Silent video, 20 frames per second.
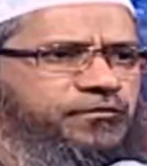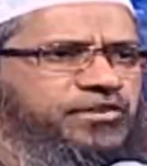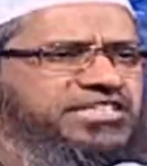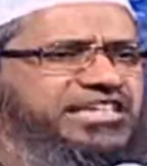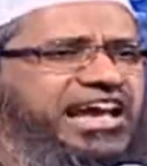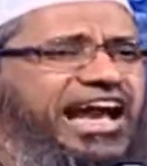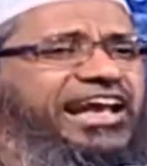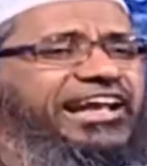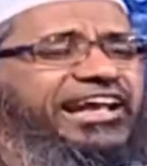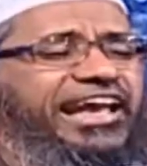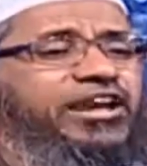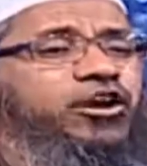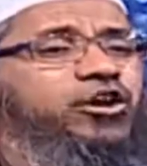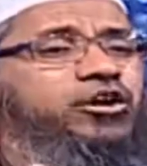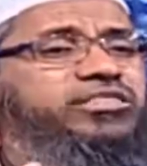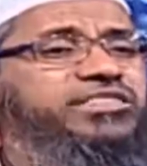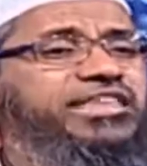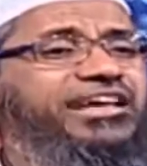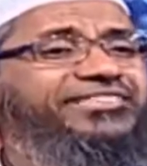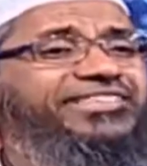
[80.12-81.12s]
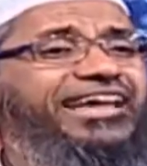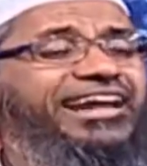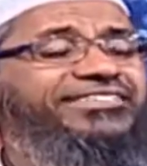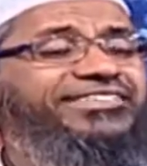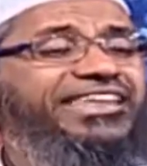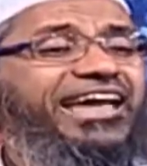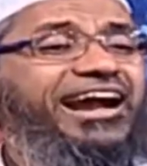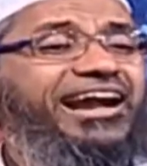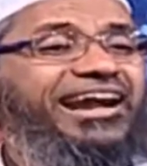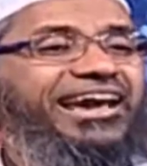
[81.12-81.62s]
which I cannot say
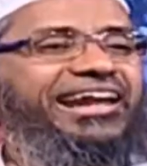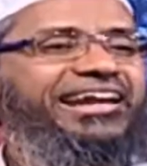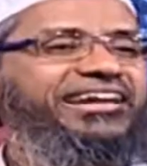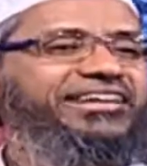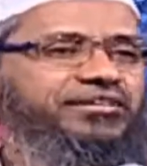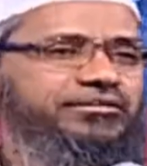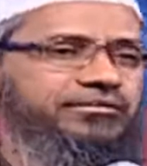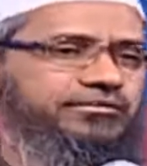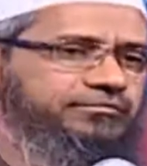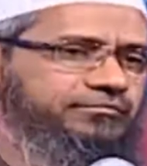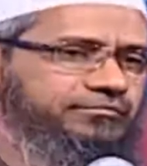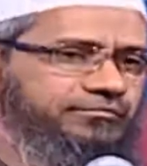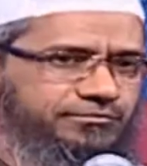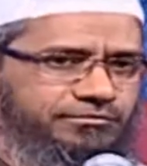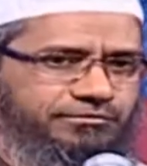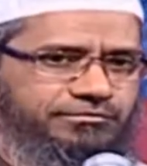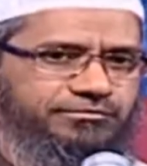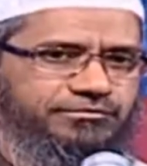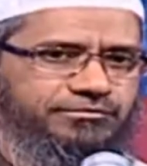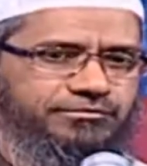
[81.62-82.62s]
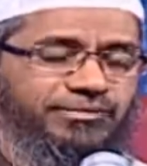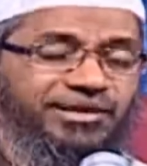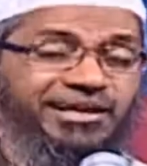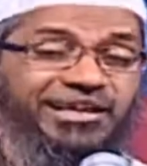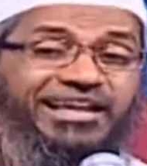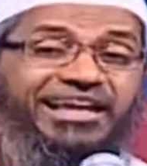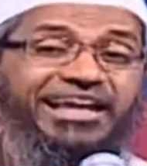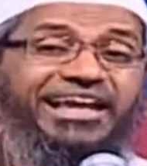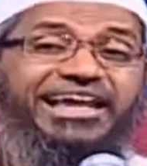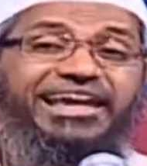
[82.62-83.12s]
that they are correct.
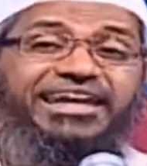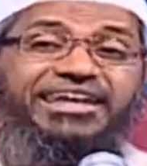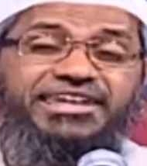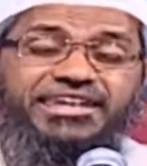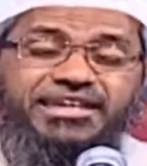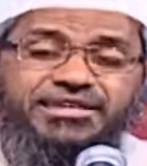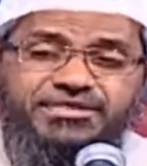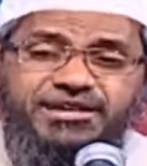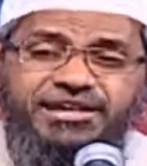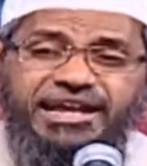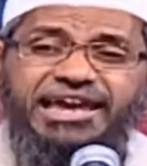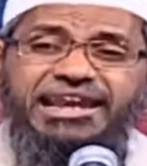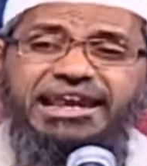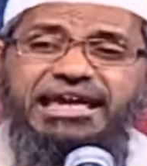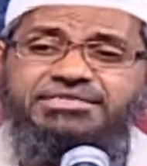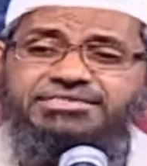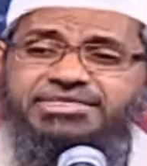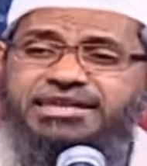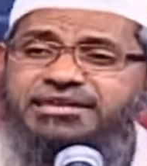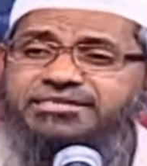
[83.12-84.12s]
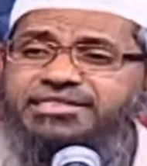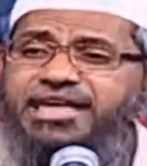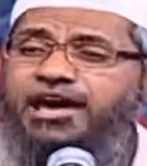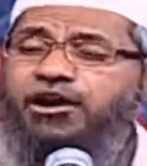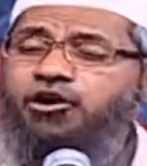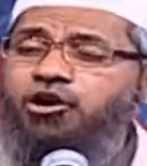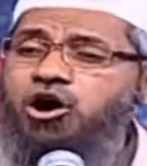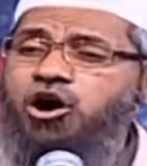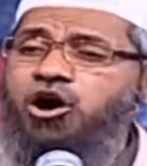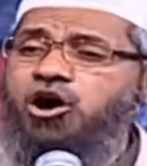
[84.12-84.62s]
Neither can I say they
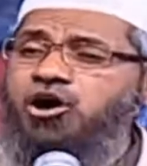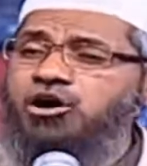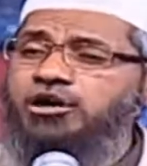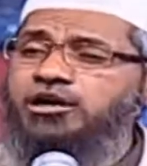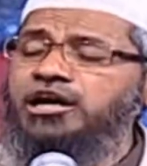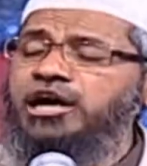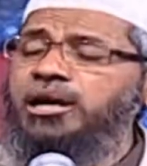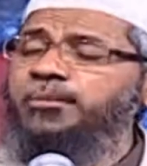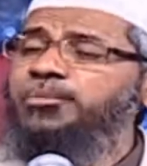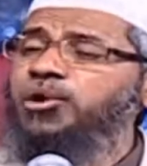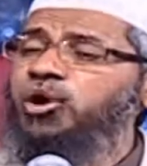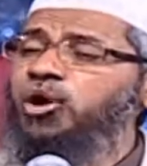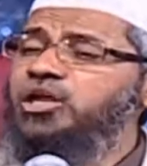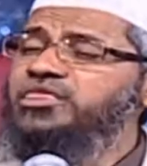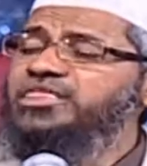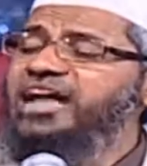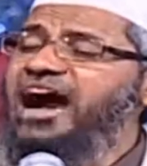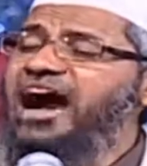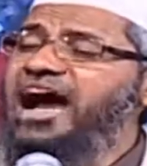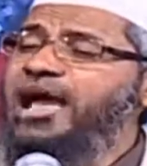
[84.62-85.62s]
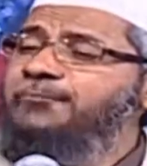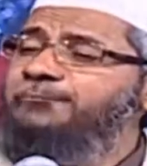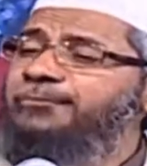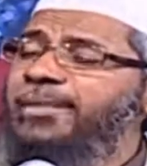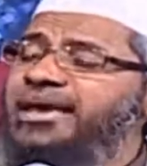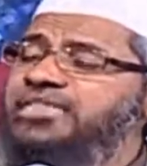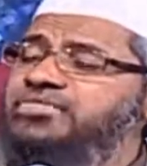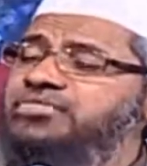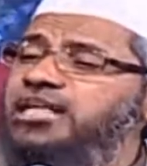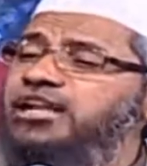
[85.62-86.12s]
are wrong, because I
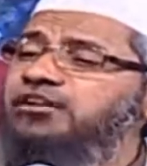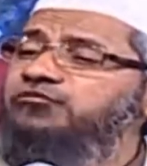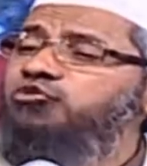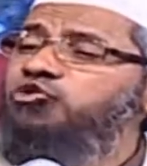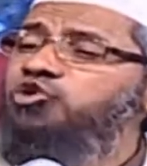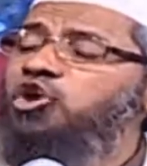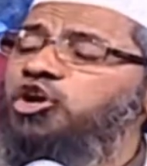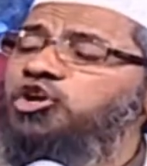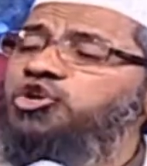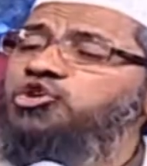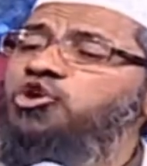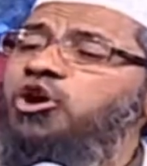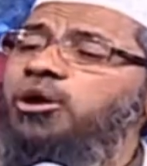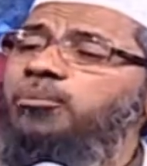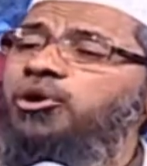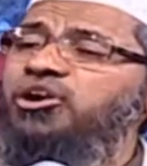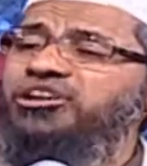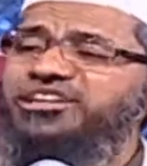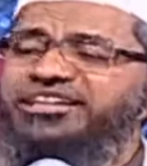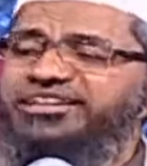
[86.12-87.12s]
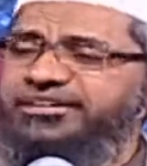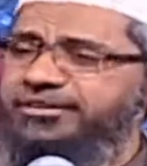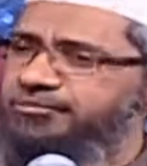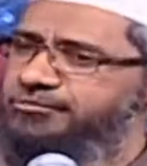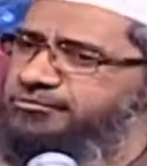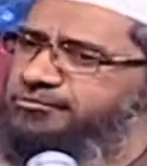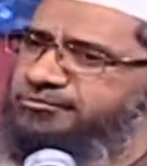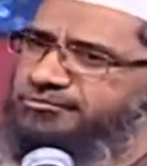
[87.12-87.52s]
myself do not know about it.